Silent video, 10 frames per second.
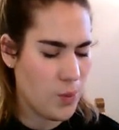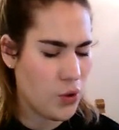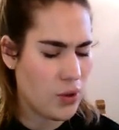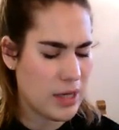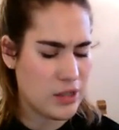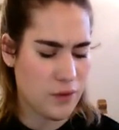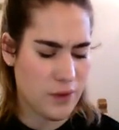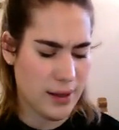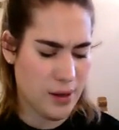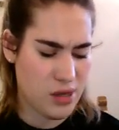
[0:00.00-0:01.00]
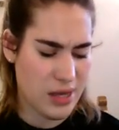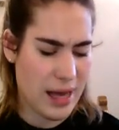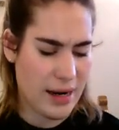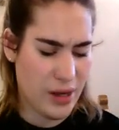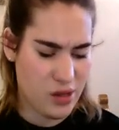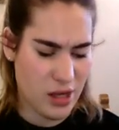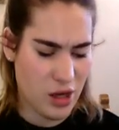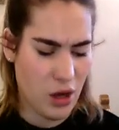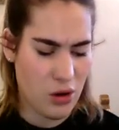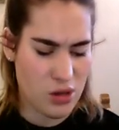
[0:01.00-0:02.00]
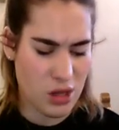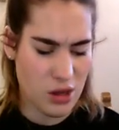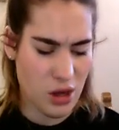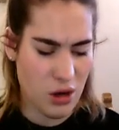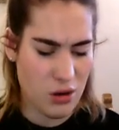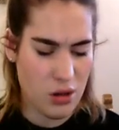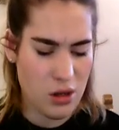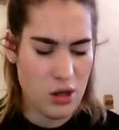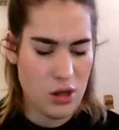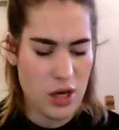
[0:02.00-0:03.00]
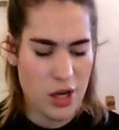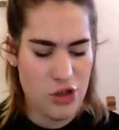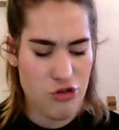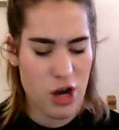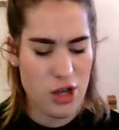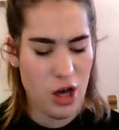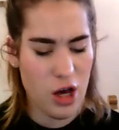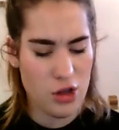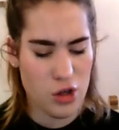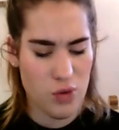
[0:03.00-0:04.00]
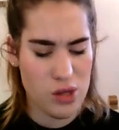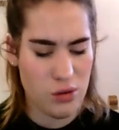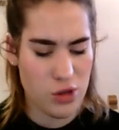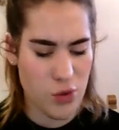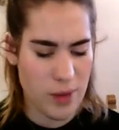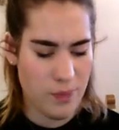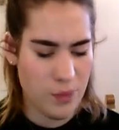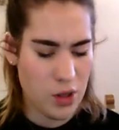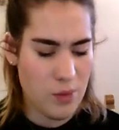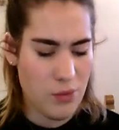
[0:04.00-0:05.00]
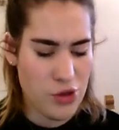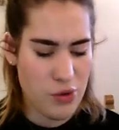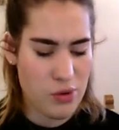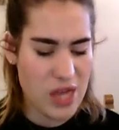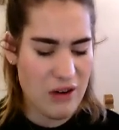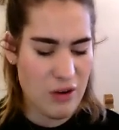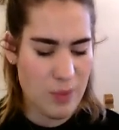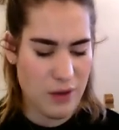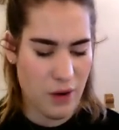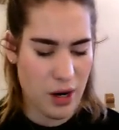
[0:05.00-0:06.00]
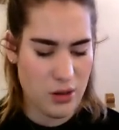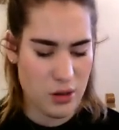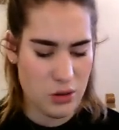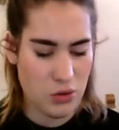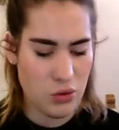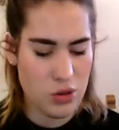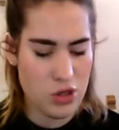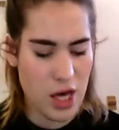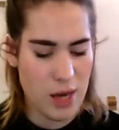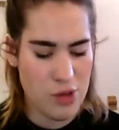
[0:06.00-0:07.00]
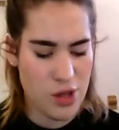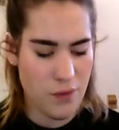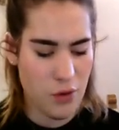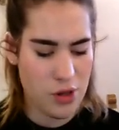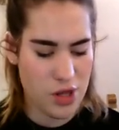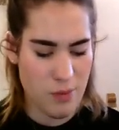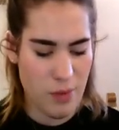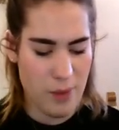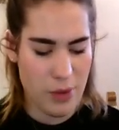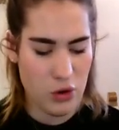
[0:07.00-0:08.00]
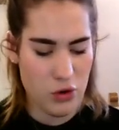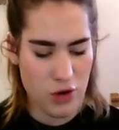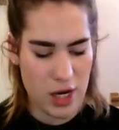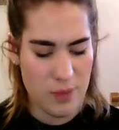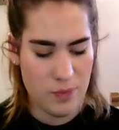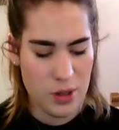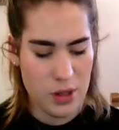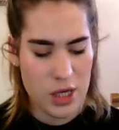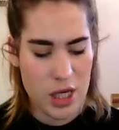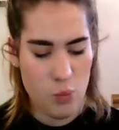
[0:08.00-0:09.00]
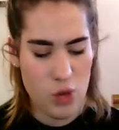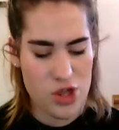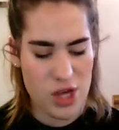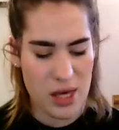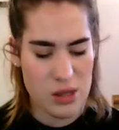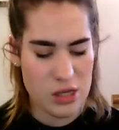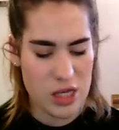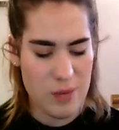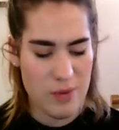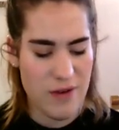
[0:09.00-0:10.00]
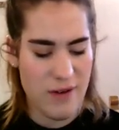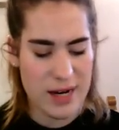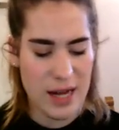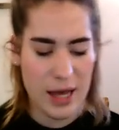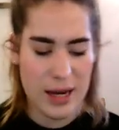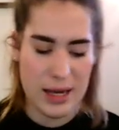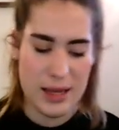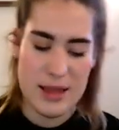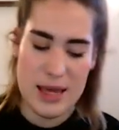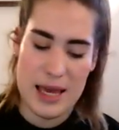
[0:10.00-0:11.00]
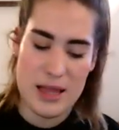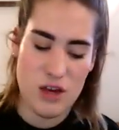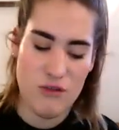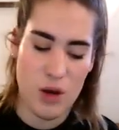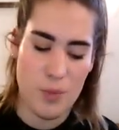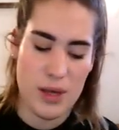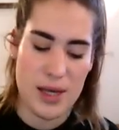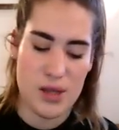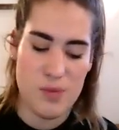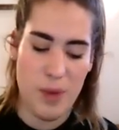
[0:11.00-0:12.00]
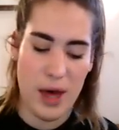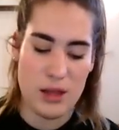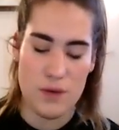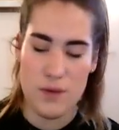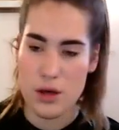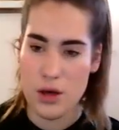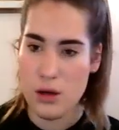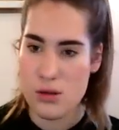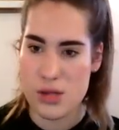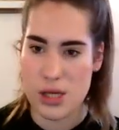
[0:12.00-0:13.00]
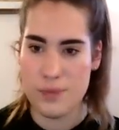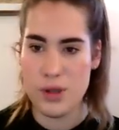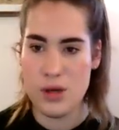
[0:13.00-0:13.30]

"Poor little thing," said Alice in a coaxing tone, and she tried hard to whistle to it, but she was terribly frightened. All the time she thought that it might be hungry, in which case it'd be very likely to eat her up in spite of her coaxing.